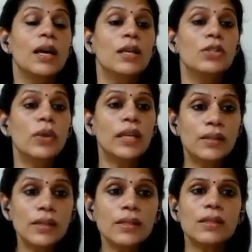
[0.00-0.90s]
So it
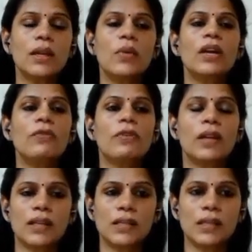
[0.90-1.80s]
is required for a
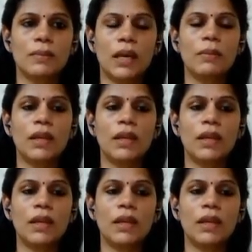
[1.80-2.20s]
customer,